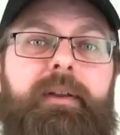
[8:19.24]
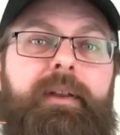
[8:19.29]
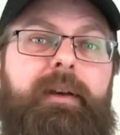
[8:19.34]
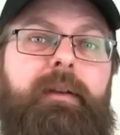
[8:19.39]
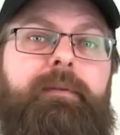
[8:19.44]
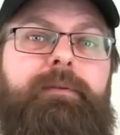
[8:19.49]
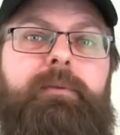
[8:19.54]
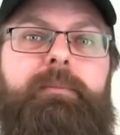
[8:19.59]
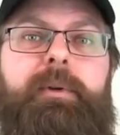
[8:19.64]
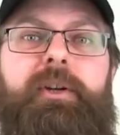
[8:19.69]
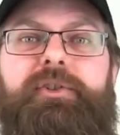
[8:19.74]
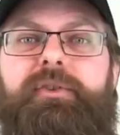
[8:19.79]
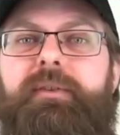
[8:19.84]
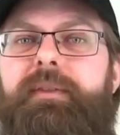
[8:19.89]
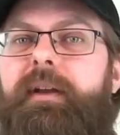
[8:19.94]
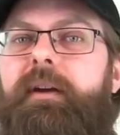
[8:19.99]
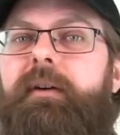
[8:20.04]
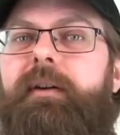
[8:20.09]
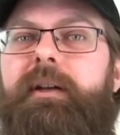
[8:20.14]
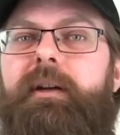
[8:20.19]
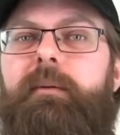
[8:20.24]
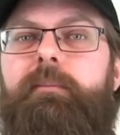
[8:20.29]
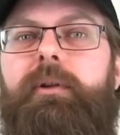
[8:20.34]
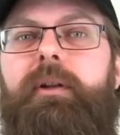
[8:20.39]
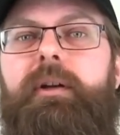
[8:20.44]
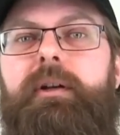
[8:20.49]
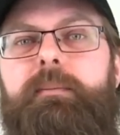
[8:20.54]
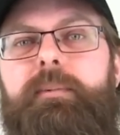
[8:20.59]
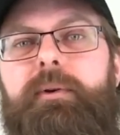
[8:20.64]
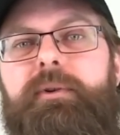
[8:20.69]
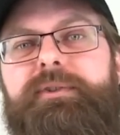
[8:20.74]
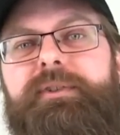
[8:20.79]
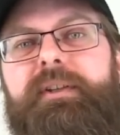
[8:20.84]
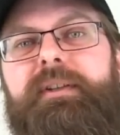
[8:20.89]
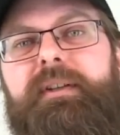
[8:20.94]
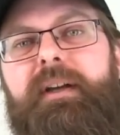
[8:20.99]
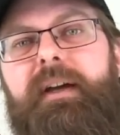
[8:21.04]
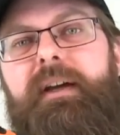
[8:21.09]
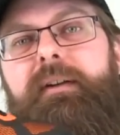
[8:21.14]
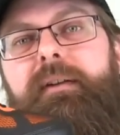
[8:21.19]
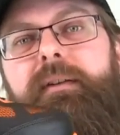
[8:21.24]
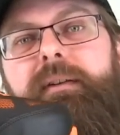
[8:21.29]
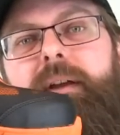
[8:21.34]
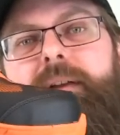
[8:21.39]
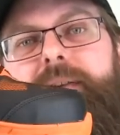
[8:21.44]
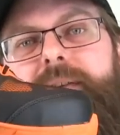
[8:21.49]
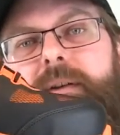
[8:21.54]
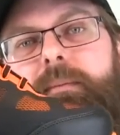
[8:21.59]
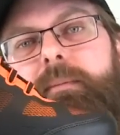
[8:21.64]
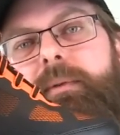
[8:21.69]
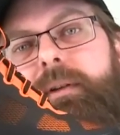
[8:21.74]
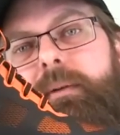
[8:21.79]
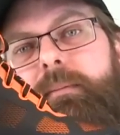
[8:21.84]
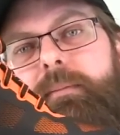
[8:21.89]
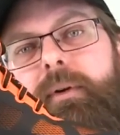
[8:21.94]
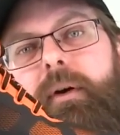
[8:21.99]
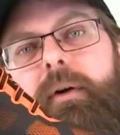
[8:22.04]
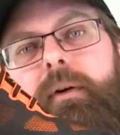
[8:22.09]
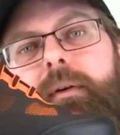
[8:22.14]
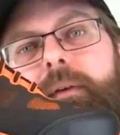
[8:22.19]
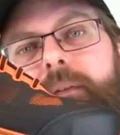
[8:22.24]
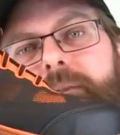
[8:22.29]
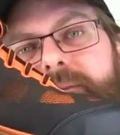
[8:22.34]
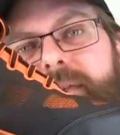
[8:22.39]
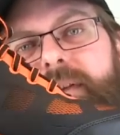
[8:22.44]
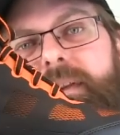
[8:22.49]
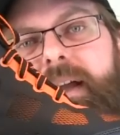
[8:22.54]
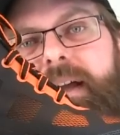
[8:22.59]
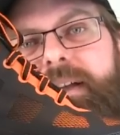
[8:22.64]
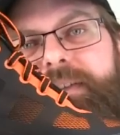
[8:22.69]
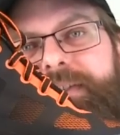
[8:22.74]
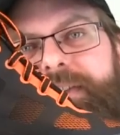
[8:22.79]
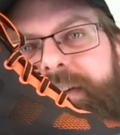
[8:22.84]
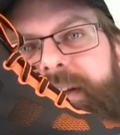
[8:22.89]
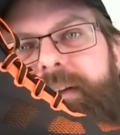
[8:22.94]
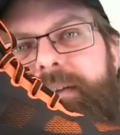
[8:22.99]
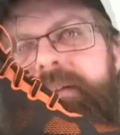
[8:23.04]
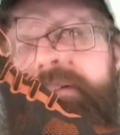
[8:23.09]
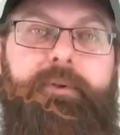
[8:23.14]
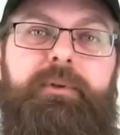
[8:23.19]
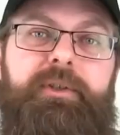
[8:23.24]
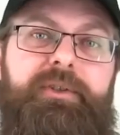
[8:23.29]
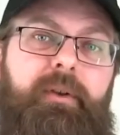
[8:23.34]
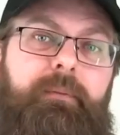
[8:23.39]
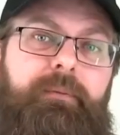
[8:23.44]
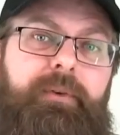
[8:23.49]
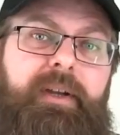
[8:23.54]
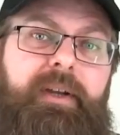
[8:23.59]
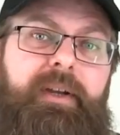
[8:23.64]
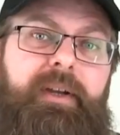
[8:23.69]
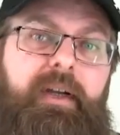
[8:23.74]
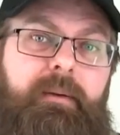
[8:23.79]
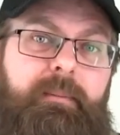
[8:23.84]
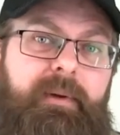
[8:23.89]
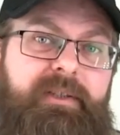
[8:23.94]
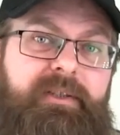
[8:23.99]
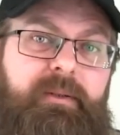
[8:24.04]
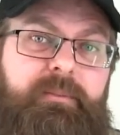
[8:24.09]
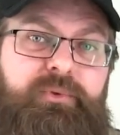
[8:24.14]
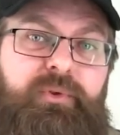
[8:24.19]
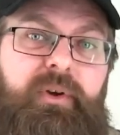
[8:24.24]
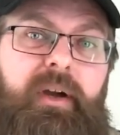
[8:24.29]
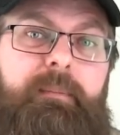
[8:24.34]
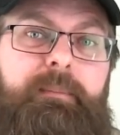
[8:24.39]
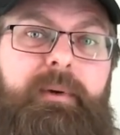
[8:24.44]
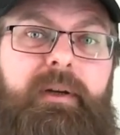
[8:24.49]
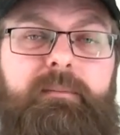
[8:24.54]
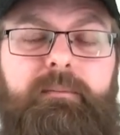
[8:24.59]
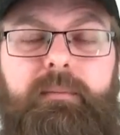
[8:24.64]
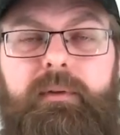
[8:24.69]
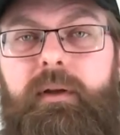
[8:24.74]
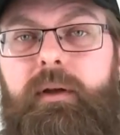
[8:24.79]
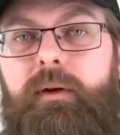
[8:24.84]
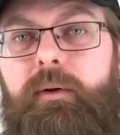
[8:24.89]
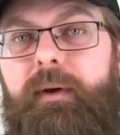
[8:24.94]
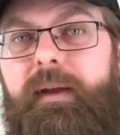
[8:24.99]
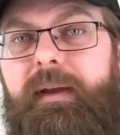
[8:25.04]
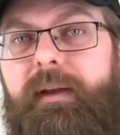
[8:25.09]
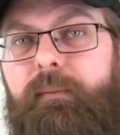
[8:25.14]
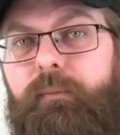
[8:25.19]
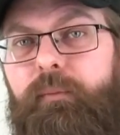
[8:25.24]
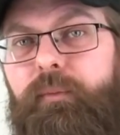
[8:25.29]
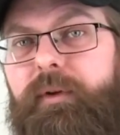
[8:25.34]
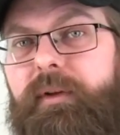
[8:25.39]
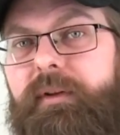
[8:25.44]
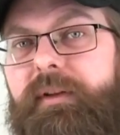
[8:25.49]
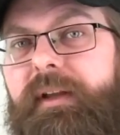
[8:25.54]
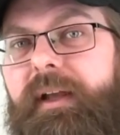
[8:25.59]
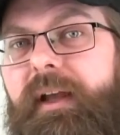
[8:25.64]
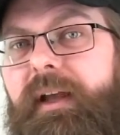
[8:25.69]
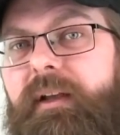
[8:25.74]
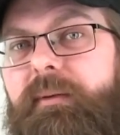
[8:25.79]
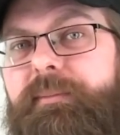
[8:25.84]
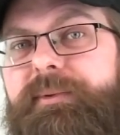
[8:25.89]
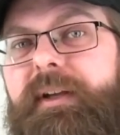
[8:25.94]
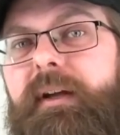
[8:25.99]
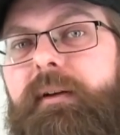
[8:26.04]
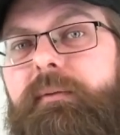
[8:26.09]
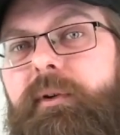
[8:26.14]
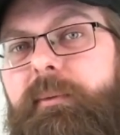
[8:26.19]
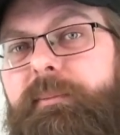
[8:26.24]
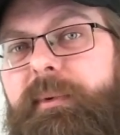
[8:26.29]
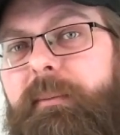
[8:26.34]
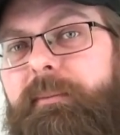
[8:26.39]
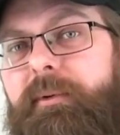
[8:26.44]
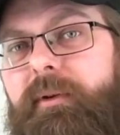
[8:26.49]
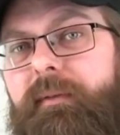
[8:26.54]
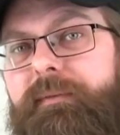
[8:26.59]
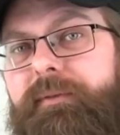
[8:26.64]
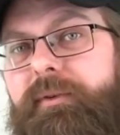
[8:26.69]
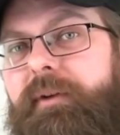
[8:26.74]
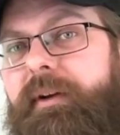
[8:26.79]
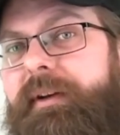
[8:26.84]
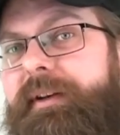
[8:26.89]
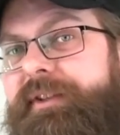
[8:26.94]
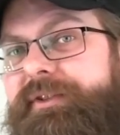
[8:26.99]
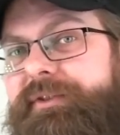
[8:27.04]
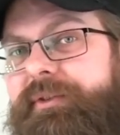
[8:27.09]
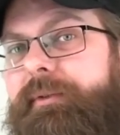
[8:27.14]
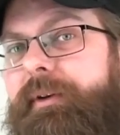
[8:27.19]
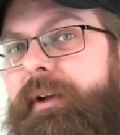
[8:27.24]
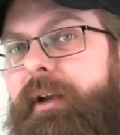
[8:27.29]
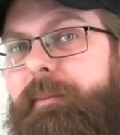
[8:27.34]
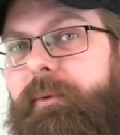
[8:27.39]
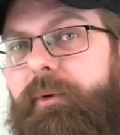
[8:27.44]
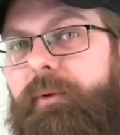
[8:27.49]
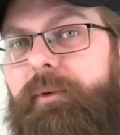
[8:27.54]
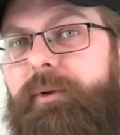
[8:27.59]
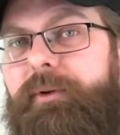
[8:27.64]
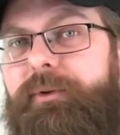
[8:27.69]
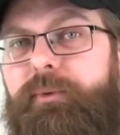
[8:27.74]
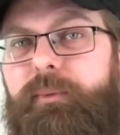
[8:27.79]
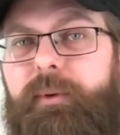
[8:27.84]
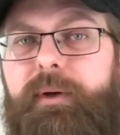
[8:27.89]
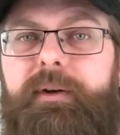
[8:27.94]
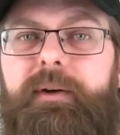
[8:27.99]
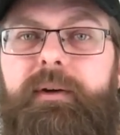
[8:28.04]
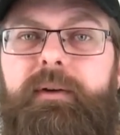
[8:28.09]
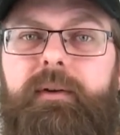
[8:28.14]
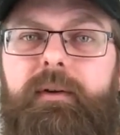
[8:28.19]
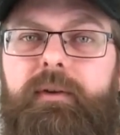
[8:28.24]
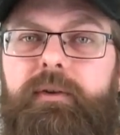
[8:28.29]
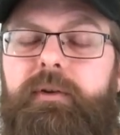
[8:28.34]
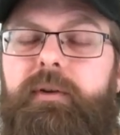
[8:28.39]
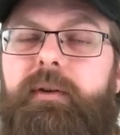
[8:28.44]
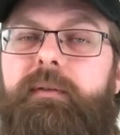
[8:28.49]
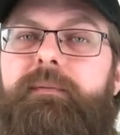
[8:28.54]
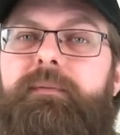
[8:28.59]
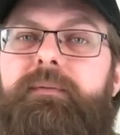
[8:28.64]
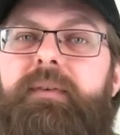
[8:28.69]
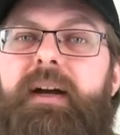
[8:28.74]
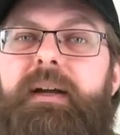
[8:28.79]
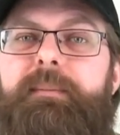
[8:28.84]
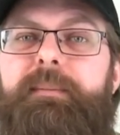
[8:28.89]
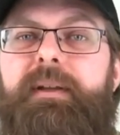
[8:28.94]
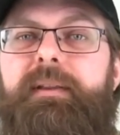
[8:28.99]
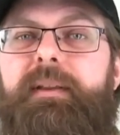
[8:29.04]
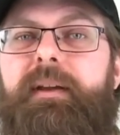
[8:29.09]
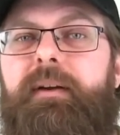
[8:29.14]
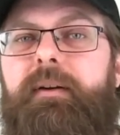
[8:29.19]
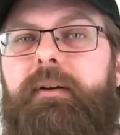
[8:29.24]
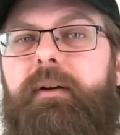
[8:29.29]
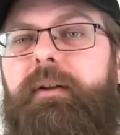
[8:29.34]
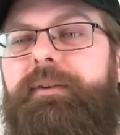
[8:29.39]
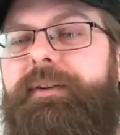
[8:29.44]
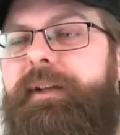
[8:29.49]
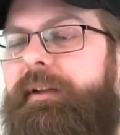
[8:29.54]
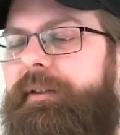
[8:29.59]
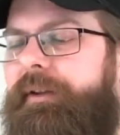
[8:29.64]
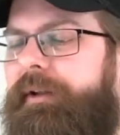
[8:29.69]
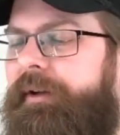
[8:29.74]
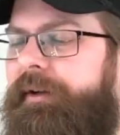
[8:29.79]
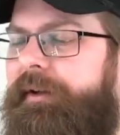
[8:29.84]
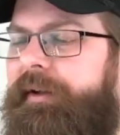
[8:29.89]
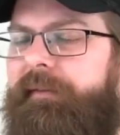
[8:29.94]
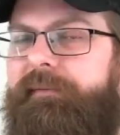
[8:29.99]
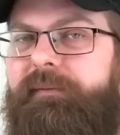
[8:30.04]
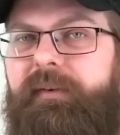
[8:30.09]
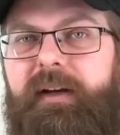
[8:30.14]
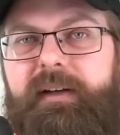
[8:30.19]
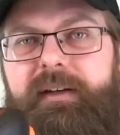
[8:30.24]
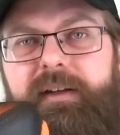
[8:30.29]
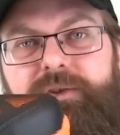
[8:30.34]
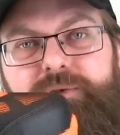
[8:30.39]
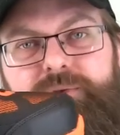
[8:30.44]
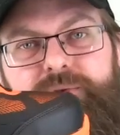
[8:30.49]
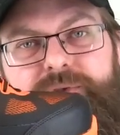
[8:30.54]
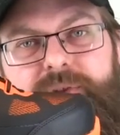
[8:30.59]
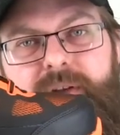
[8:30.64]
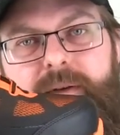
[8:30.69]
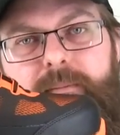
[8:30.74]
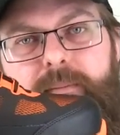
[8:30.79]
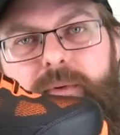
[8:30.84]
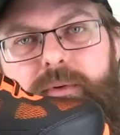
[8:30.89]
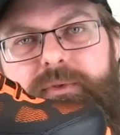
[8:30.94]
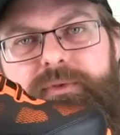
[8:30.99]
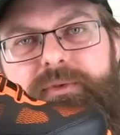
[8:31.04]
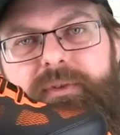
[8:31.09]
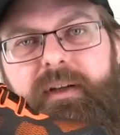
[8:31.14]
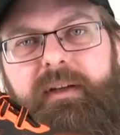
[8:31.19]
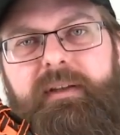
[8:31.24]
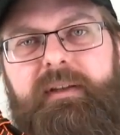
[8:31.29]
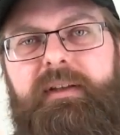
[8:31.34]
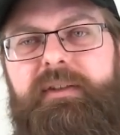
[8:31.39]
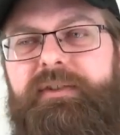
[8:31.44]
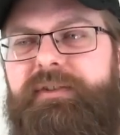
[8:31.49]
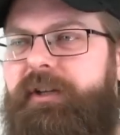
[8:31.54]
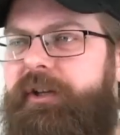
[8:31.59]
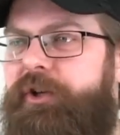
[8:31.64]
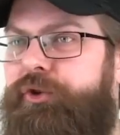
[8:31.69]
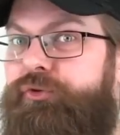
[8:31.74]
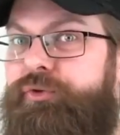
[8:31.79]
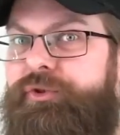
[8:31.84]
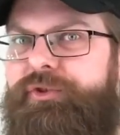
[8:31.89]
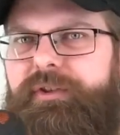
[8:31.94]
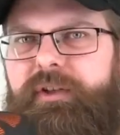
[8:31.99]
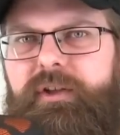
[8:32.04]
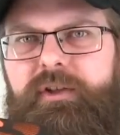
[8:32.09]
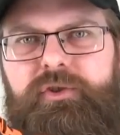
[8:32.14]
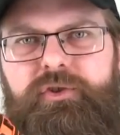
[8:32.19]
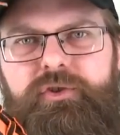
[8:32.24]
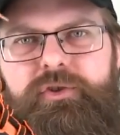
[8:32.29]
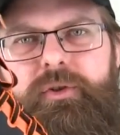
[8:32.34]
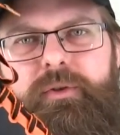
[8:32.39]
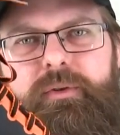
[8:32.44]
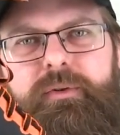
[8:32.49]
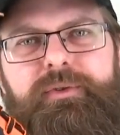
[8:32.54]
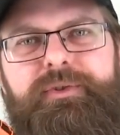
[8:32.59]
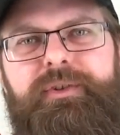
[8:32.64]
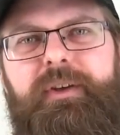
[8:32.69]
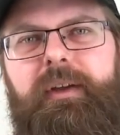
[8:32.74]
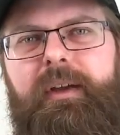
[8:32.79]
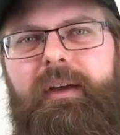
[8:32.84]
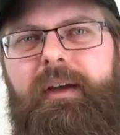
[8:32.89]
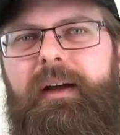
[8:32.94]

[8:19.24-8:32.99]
all that information there in a blog posting titled Timberland Pro Velocity. Please don't forget to hit my subscribe button below. It really really helps out. Remember, if you're on Instagram or Twitter, you can find me there all day long. I find interesting boots like this, interesting shoes.